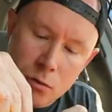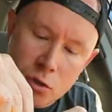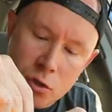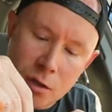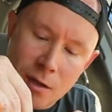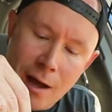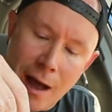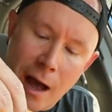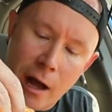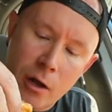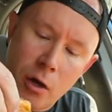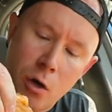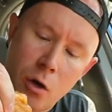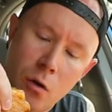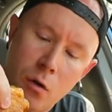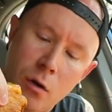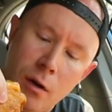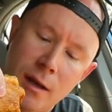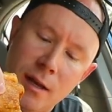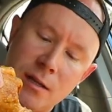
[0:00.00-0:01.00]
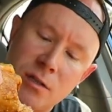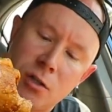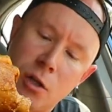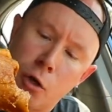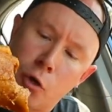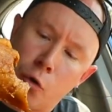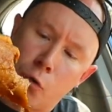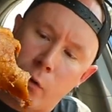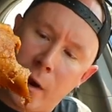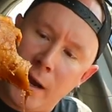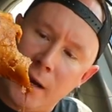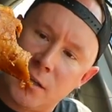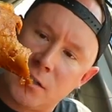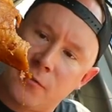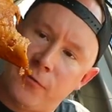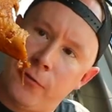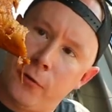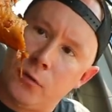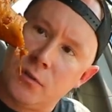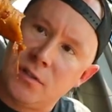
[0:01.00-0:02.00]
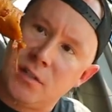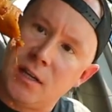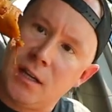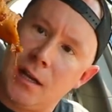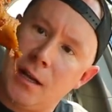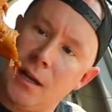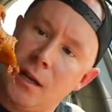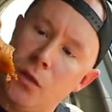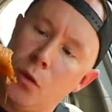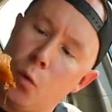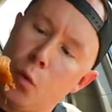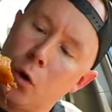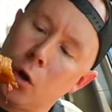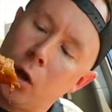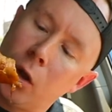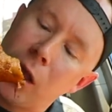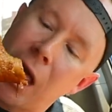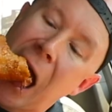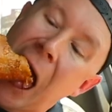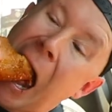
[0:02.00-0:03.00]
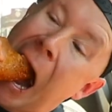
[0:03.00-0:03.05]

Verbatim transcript: Chicago is the greatest food scene in the world.